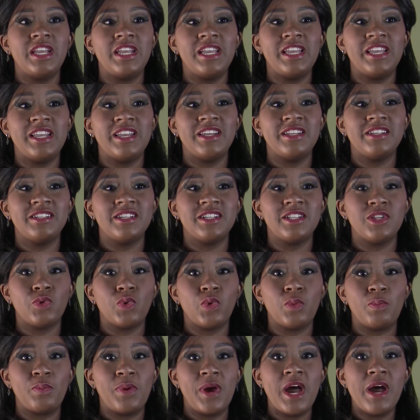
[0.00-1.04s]
and there
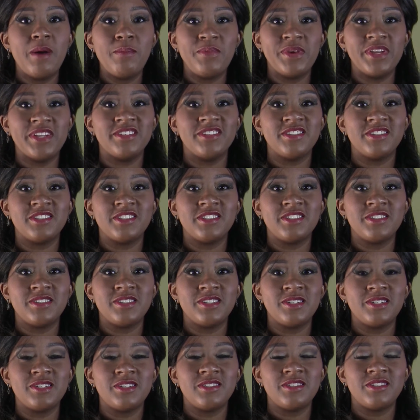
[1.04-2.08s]
were puppets.
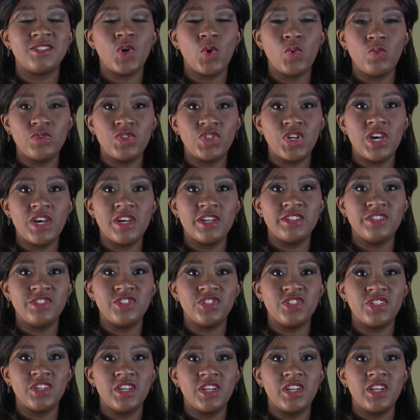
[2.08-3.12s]
Don't
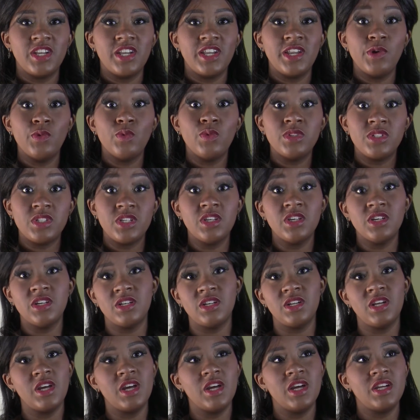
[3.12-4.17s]
judge. It was
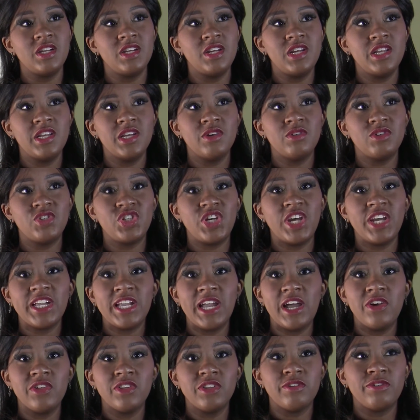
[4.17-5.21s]
good. Check
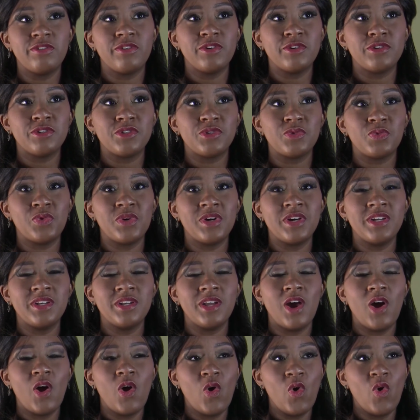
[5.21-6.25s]
out the first
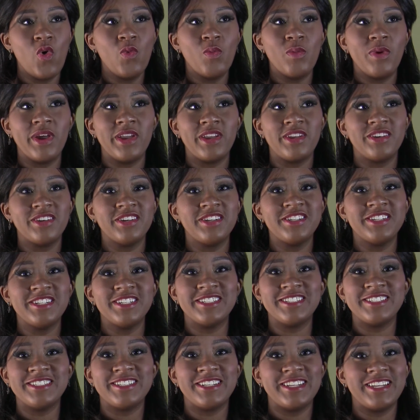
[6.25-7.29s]
one. Oh my
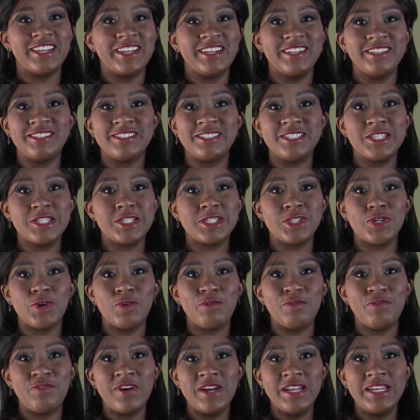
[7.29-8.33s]
goodness, it's just so
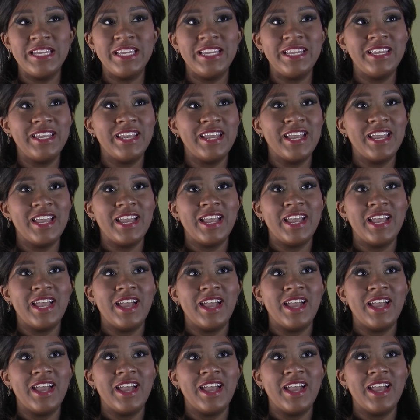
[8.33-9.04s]
funny.